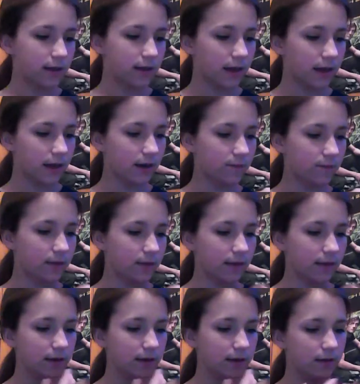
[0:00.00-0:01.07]
And, I
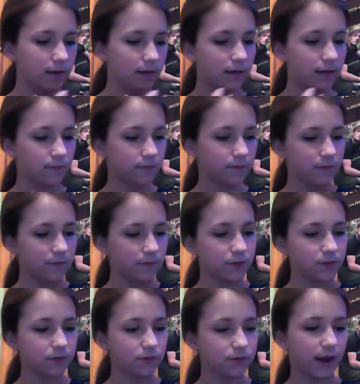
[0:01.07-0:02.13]
mean, then if you
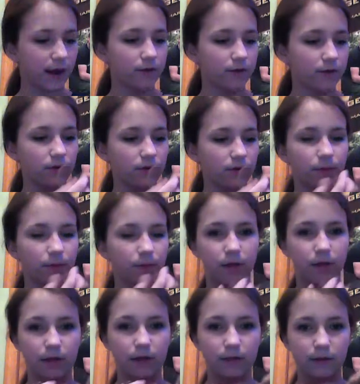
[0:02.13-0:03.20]
do it right, it'll end up
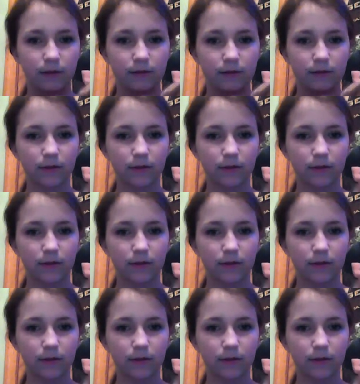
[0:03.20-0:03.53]
looking like this.